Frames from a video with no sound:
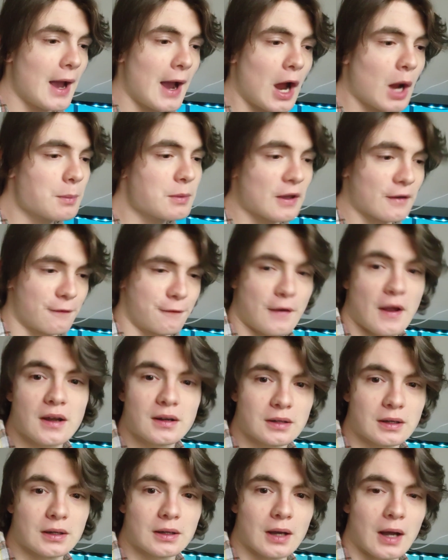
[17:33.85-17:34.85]
I'll be
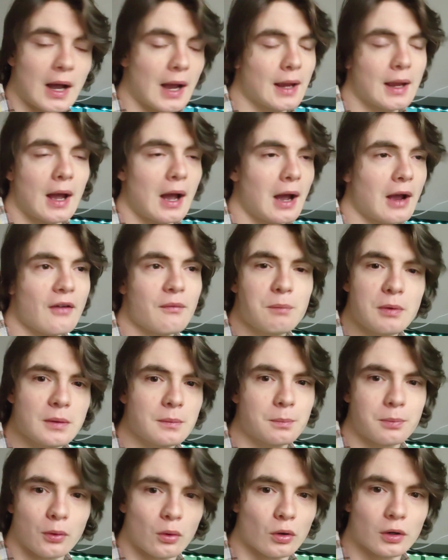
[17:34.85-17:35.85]
offended. I've
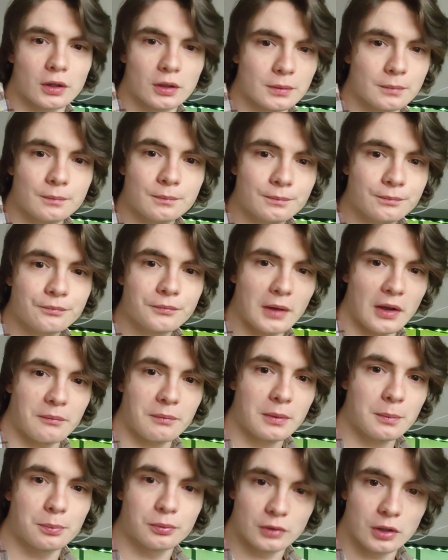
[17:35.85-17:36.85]
been poor. I've
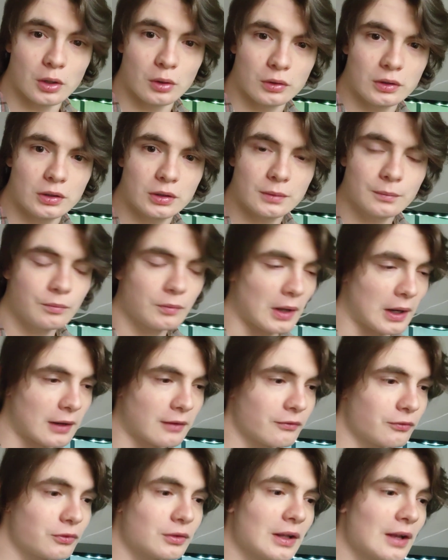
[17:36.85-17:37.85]
been broke.
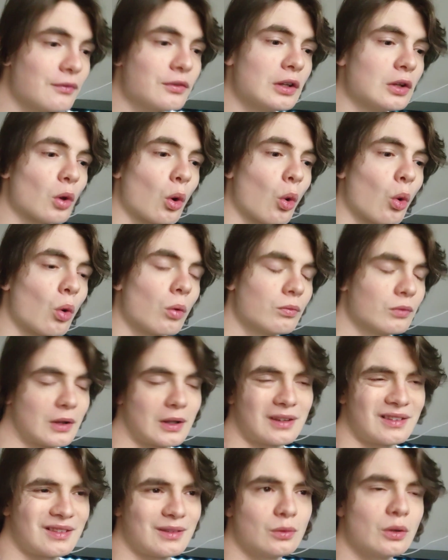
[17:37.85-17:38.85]
I've lived in,
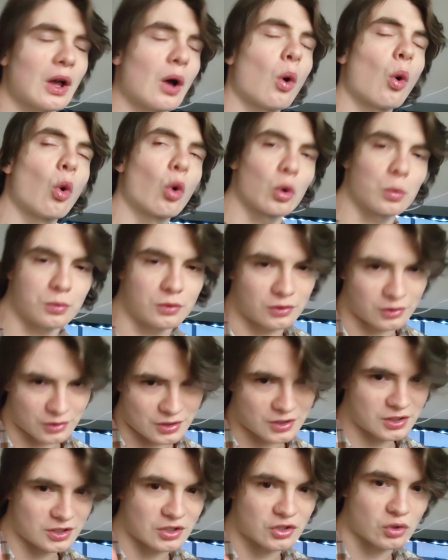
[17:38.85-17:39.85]
like, not horrible
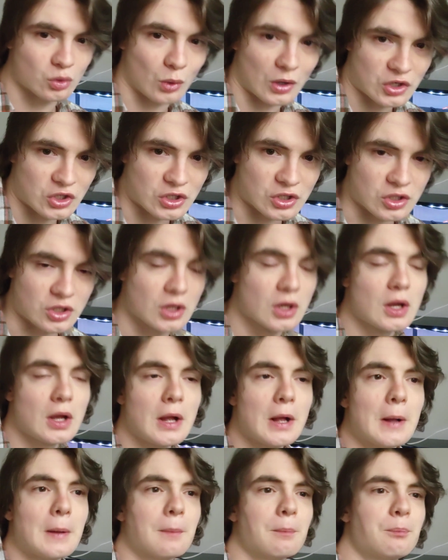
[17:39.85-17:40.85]
situations,
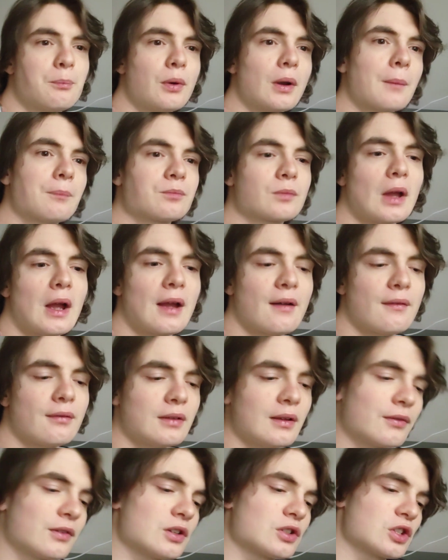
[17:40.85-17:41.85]
but I've
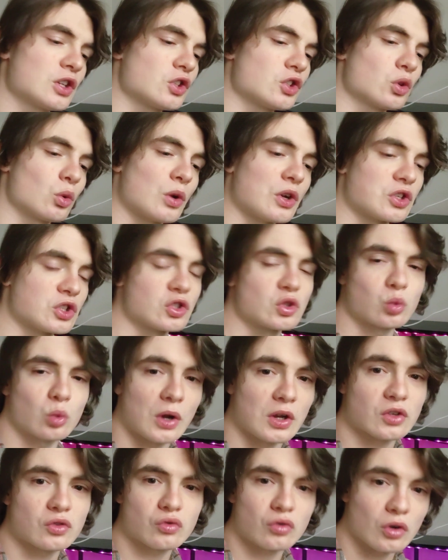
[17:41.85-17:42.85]
lived in situations
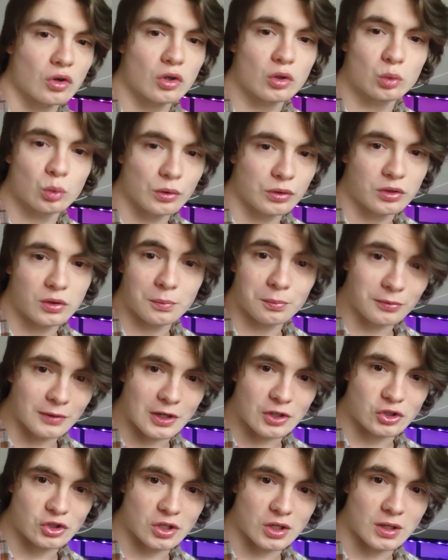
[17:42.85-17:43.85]
where I struggled with
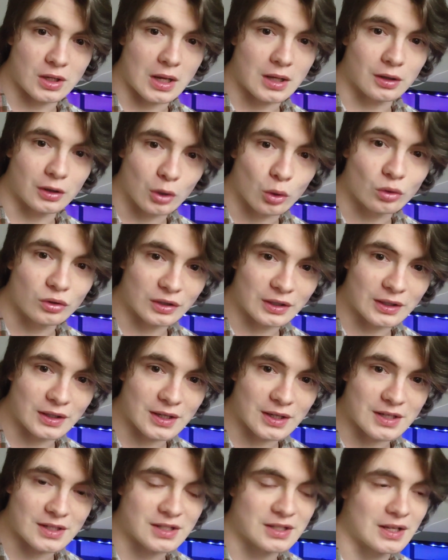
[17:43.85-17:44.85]
depression and
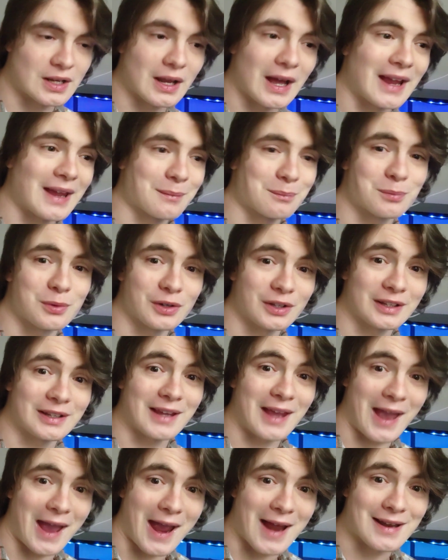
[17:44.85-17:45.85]
loneliness and I barely
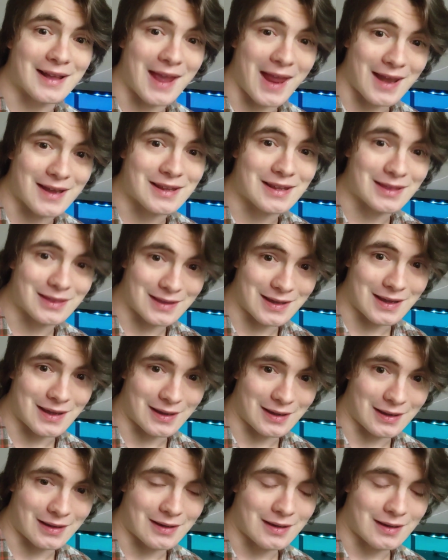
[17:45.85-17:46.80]
had anything.